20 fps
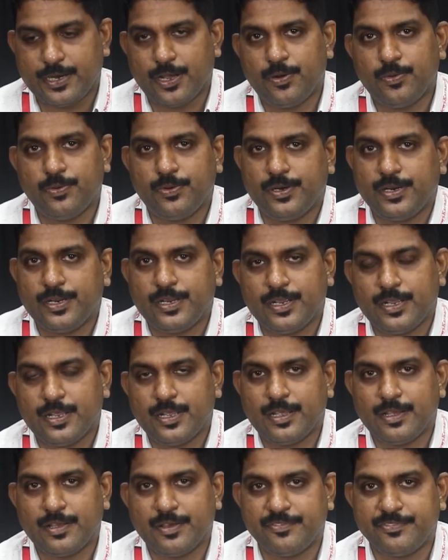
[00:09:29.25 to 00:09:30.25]
Down,
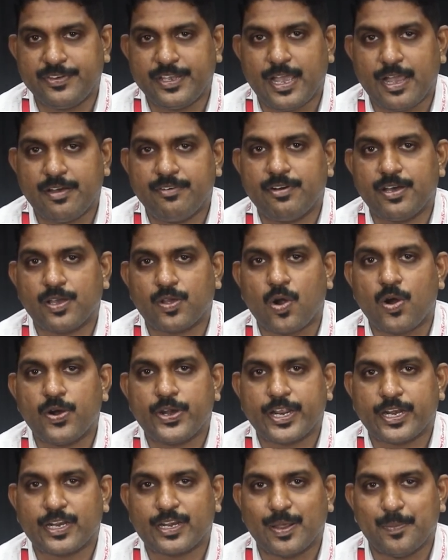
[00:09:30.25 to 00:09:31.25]
we have a
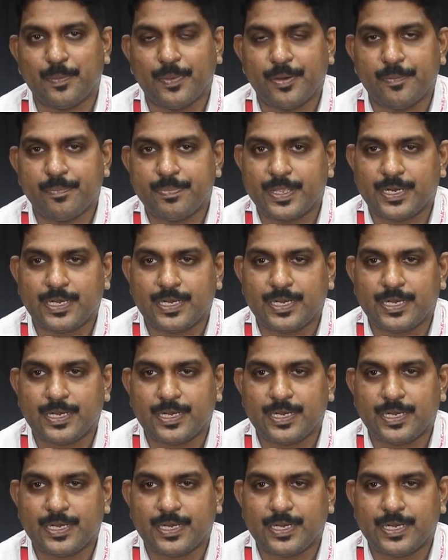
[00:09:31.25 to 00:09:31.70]
contact number.